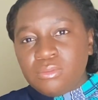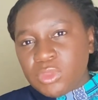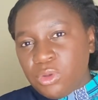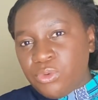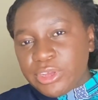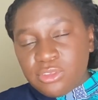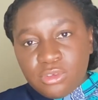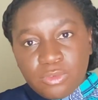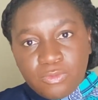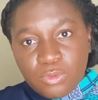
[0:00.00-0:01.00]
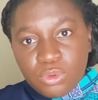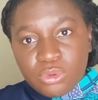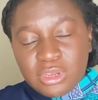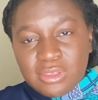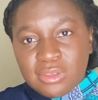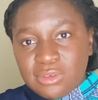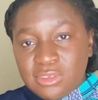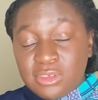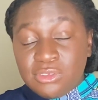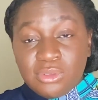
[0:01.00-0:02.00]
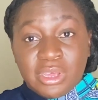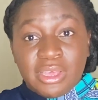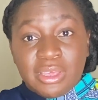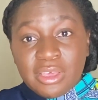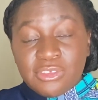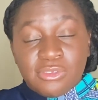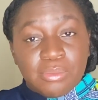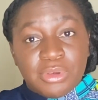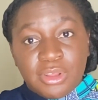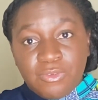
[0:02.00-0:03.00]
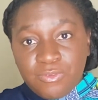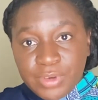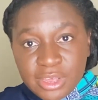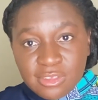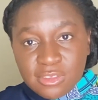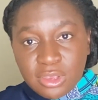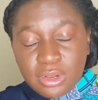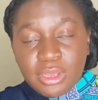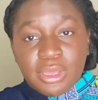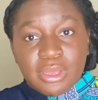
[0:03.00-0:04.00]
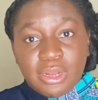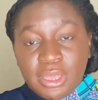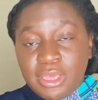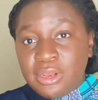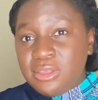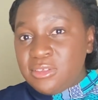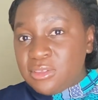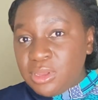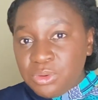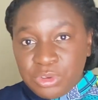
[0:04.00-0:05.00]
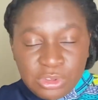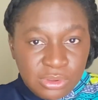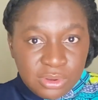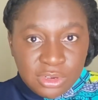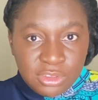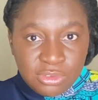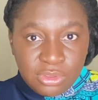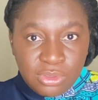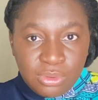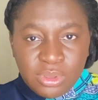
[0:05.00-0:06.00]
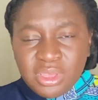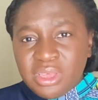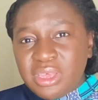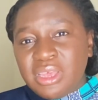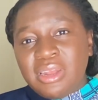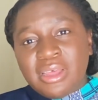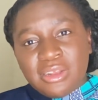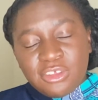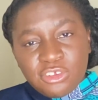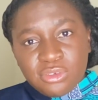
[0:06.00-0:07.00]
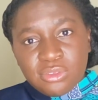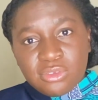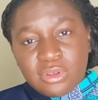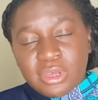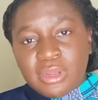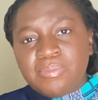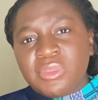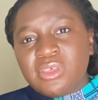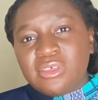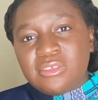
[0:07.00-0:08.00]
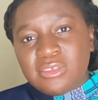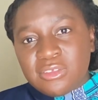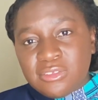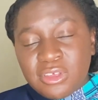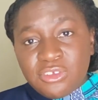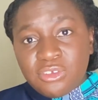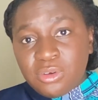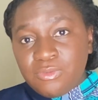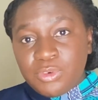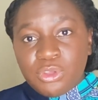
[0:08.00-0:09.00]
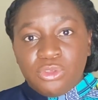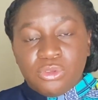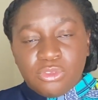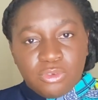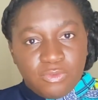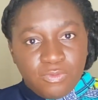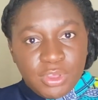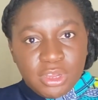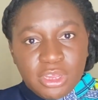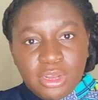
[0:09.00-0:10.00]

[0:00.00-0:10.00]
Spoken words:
write your full details there so that in case somebody finds it, they can easily return it to you. In addition to that, it's essential for you to fill